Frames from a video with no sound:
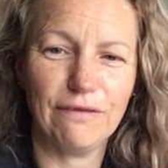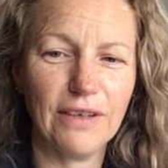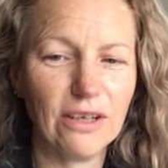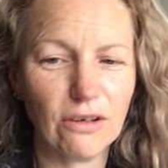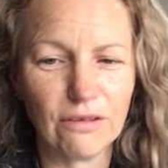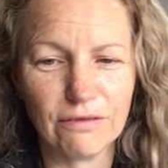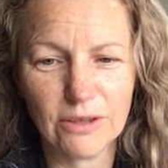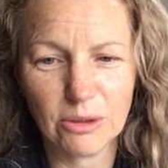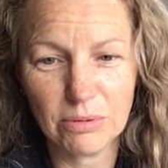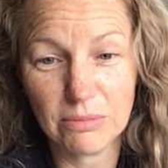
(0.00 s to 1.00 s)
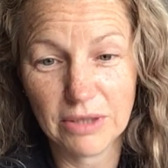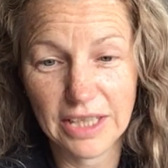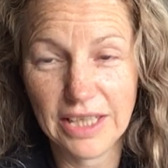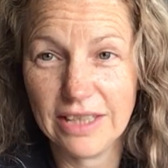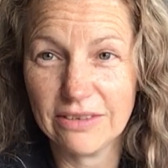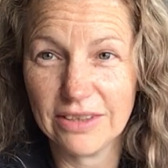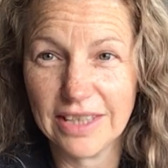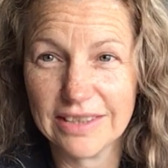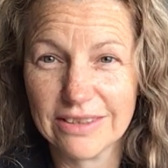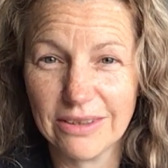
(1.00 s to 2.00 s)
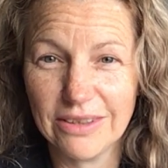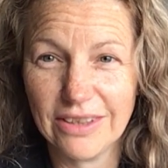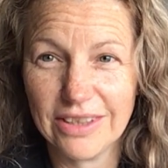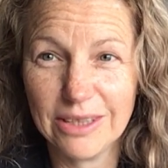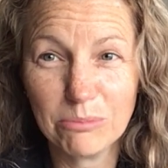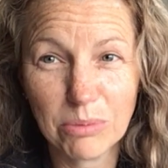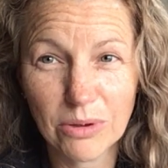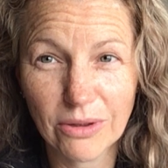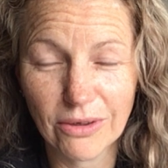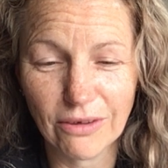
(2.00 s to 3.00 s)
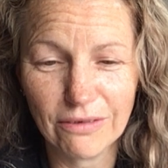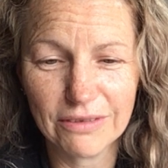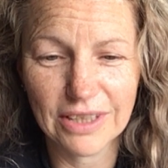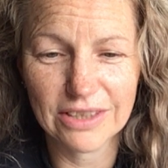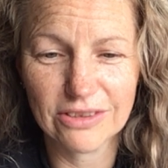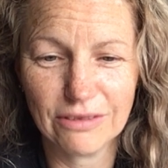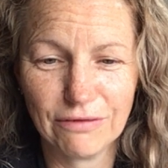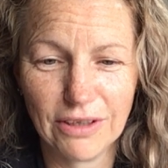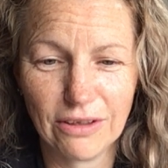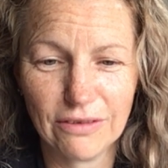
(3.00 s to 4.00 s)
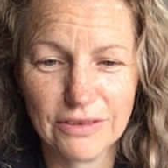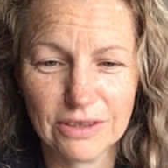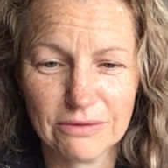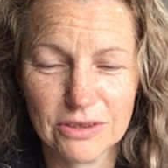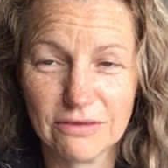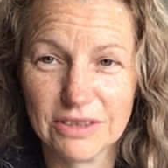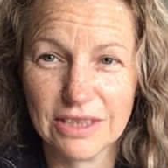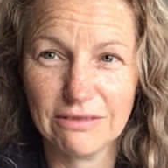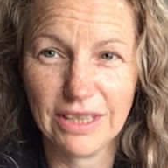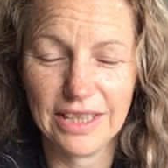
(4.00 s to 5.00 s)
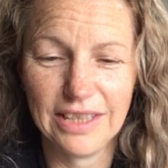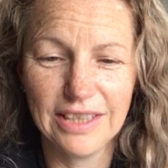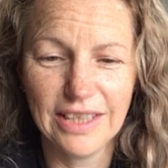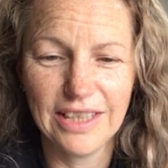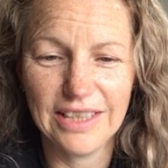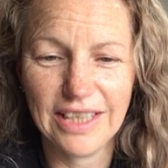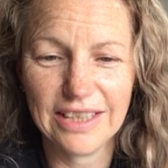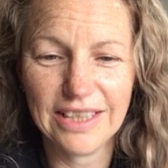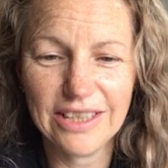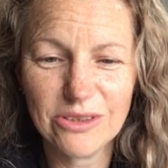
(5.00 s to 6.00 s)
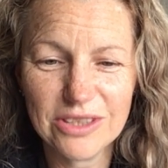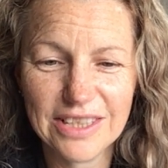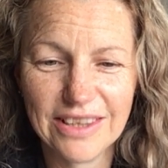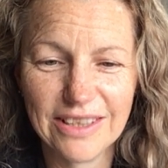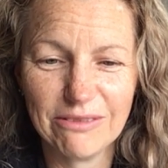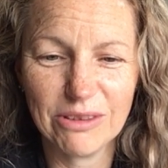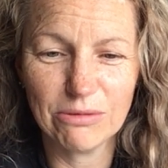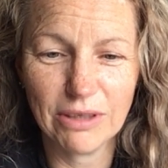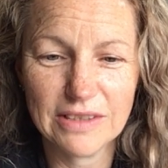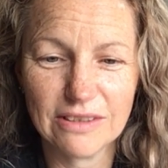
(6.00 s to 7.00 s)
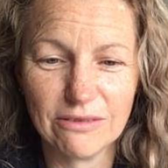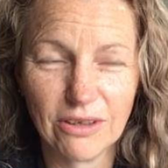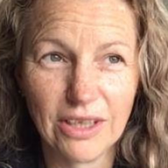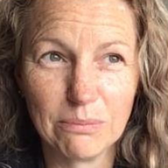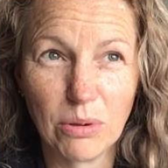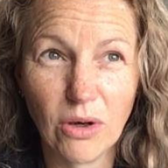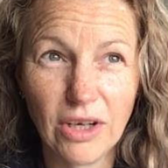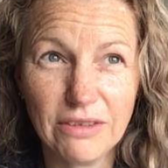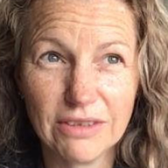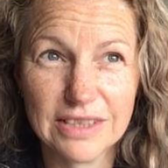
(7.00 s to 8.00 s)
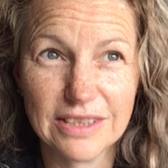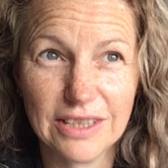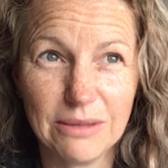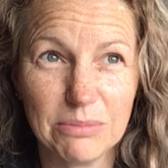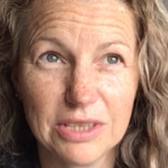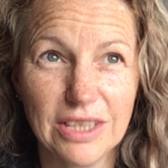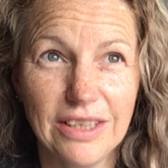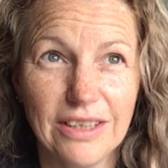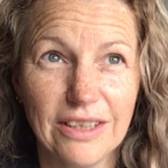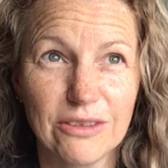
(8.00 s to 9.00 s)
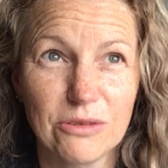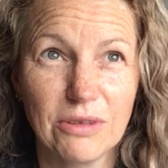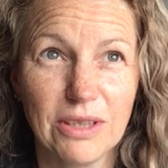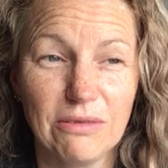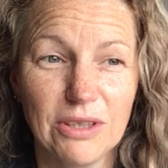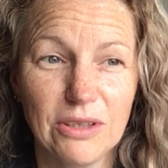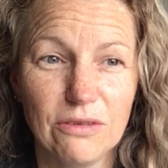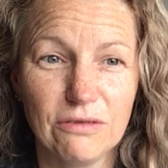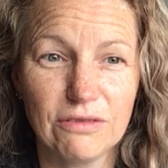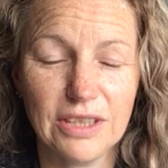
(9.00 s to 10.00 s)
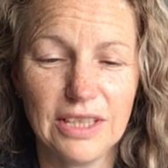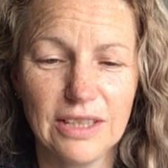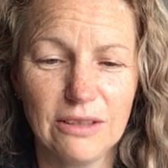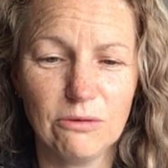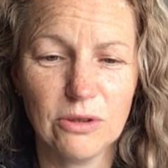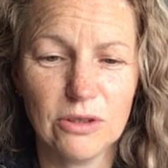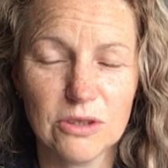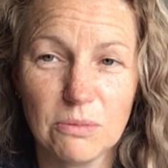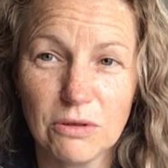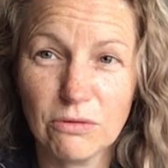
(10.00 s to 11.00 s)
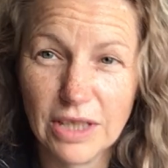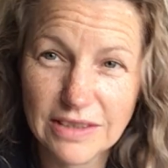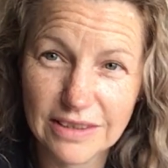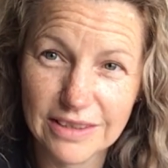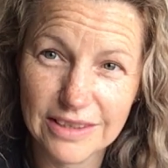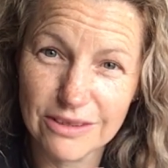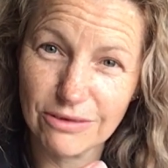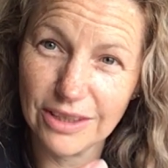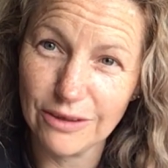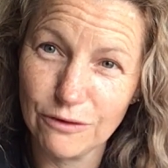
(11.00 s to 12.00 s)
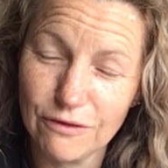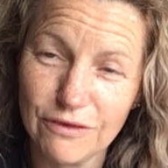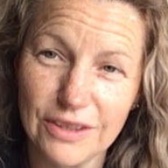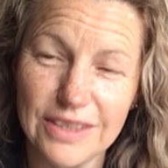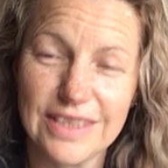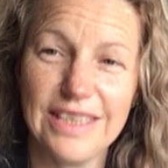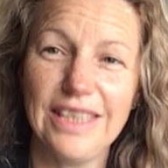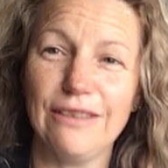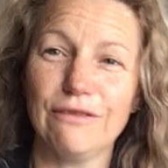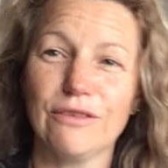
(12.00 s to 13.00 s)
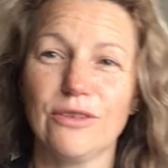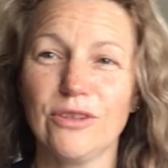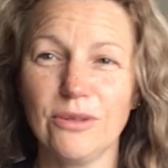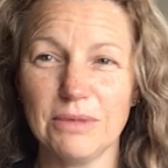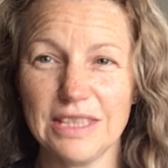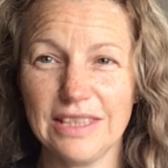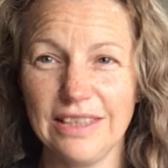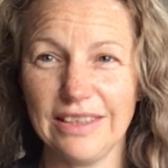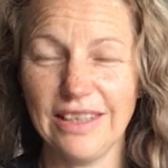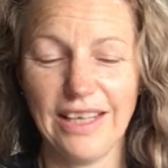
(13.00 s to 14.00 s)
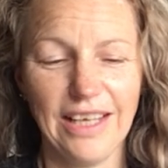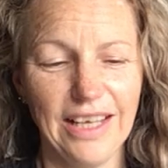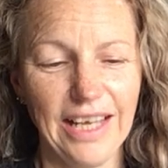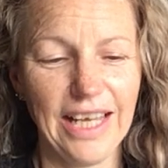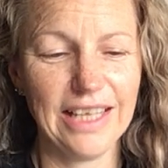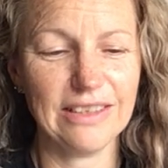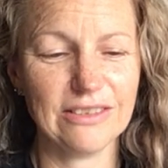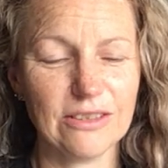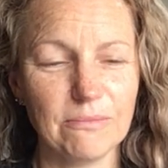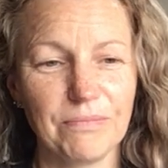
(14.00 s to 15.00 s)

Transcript: fell off when I put my hand on there, so I didn't pull it off. It actually fell off, so it was obviously ready. Now, the interesting thing with resin, right? Pine resin in particular is really, really good for healing wounds, but resin is really good for the skin, for the human skin. And